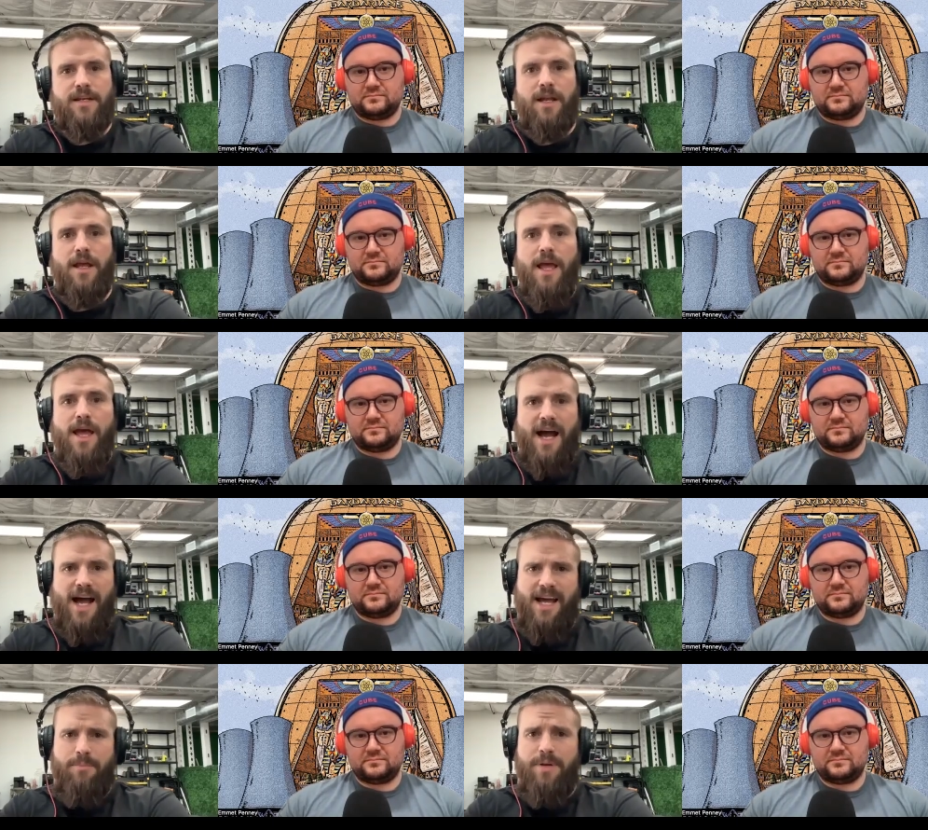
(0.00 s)
Speaker 1: And
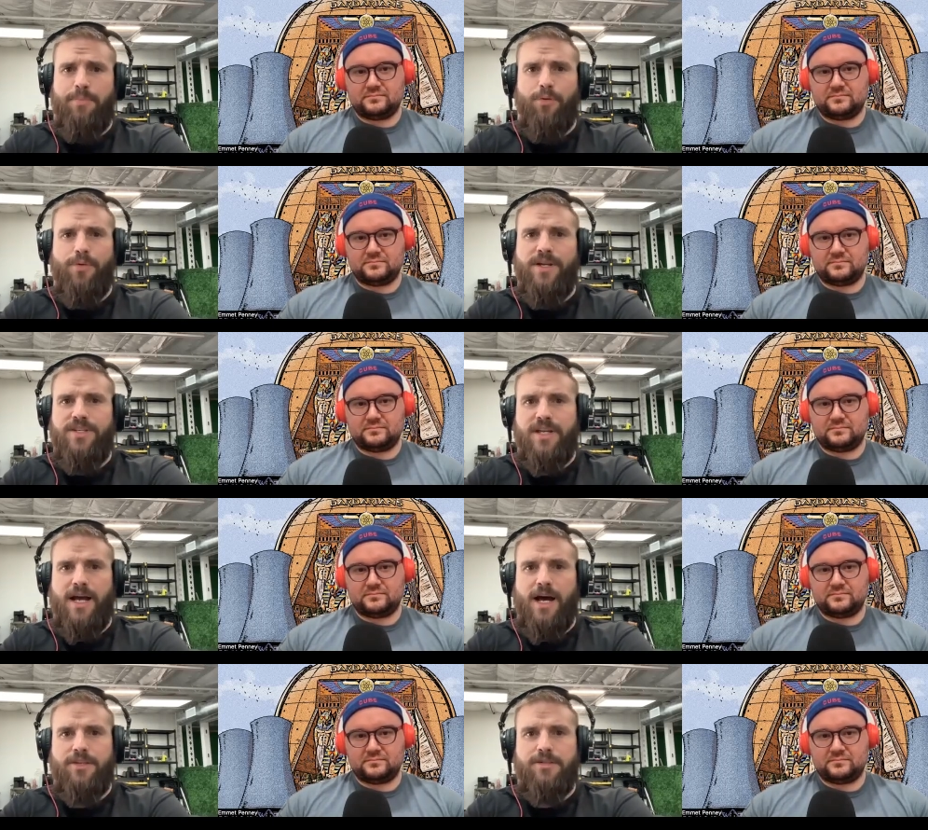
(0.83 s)
I had people
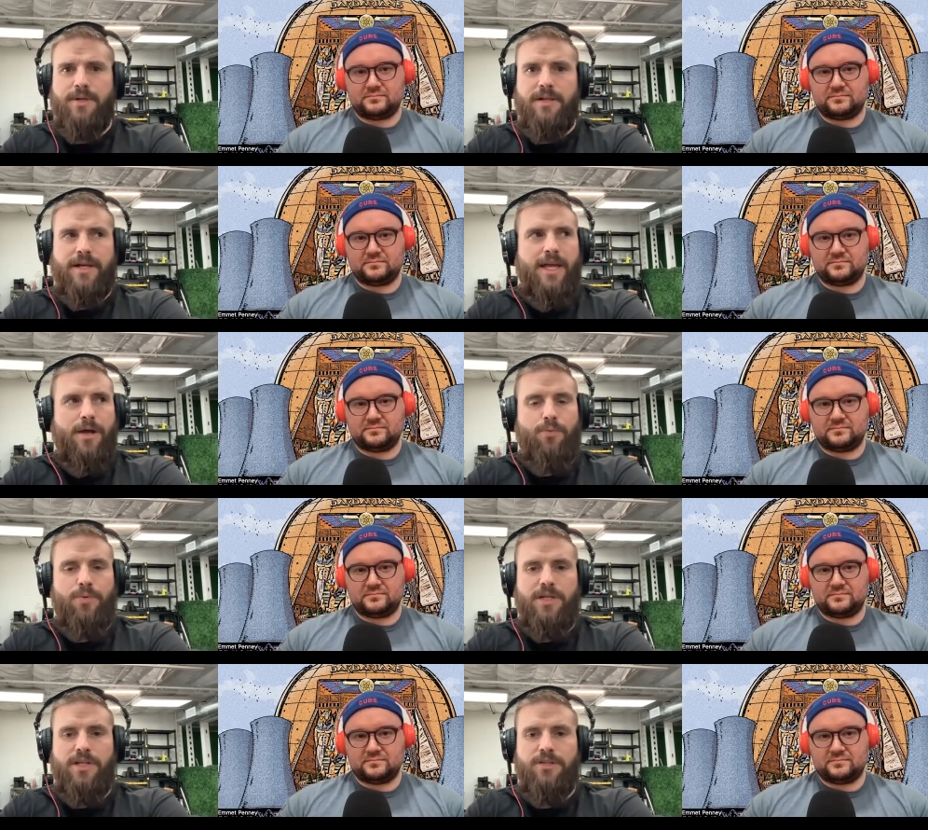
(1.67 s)
reaching out to me, like, hey,
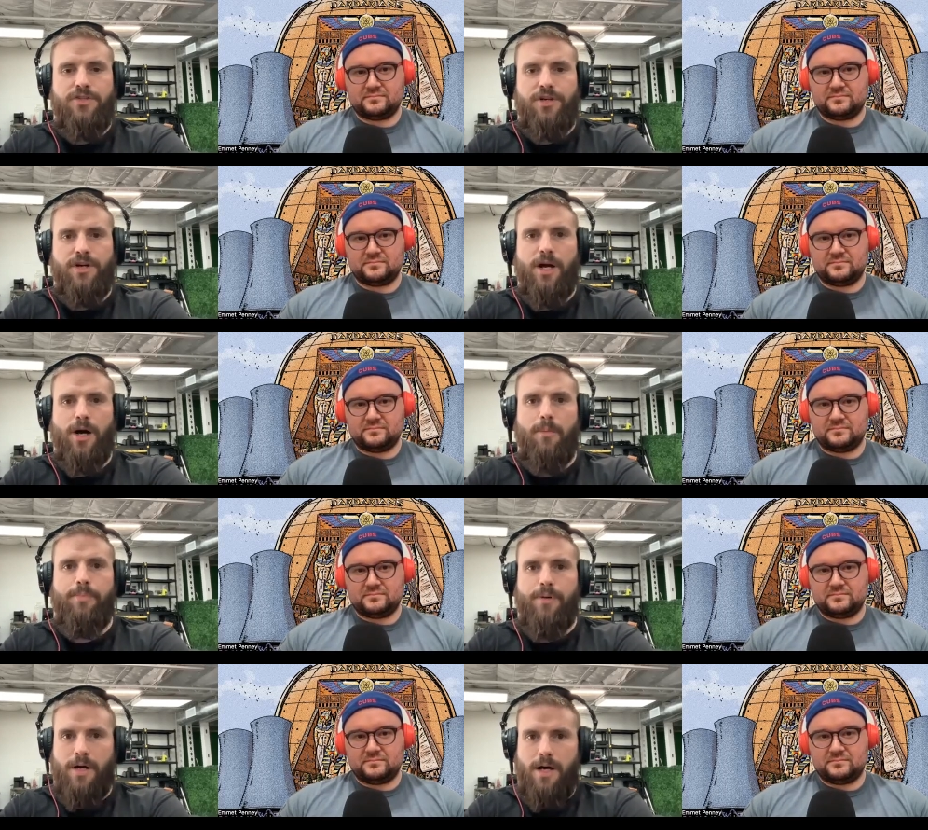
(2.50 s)
we need your
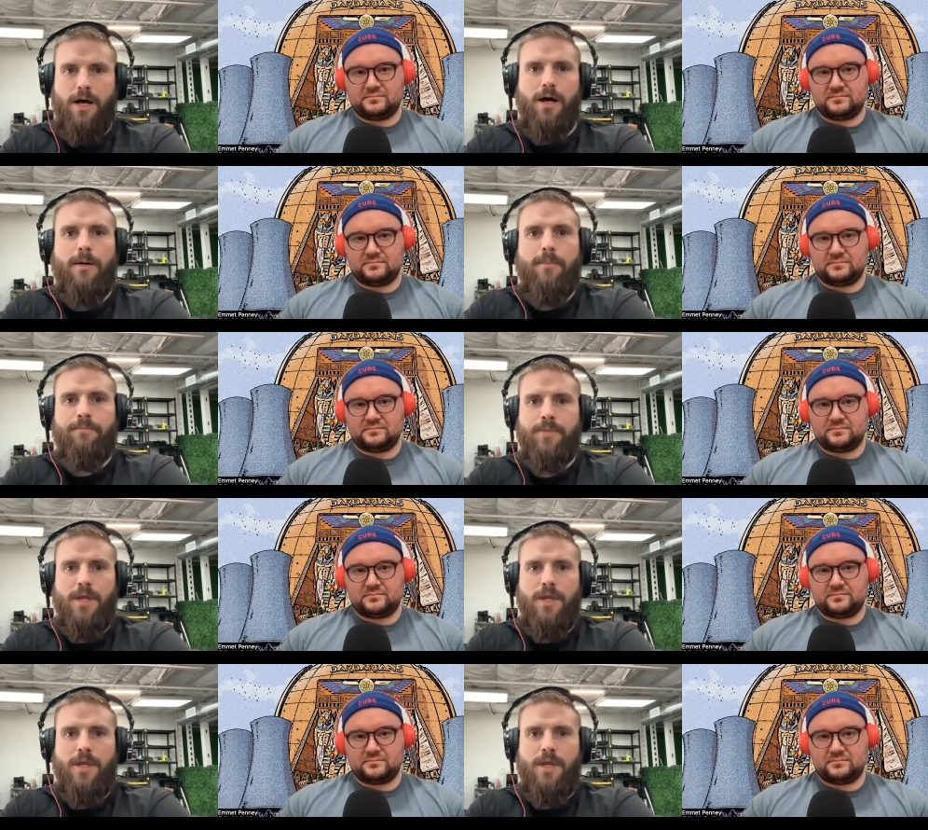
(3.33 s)
help uh,